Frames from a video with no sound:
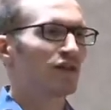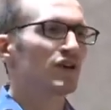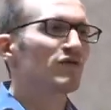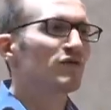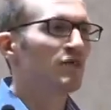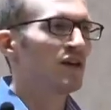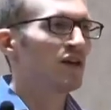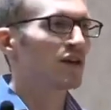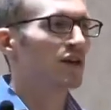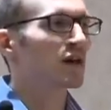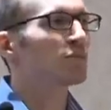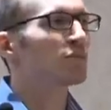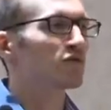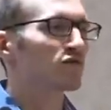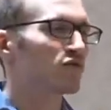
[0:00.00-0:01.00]
give me a
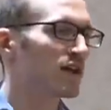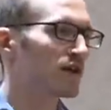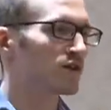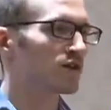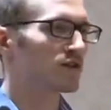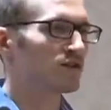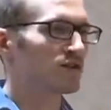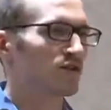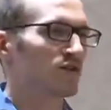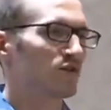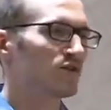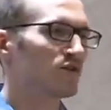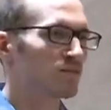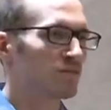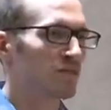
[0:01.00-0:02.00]
couple of records, you know,
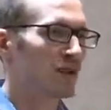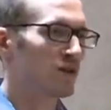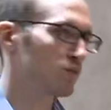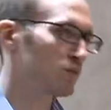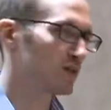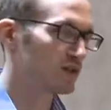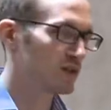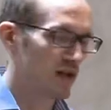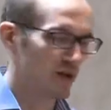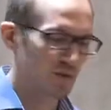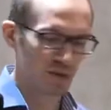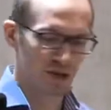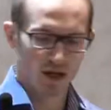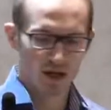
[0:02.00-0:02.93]
it doesn't matter which type.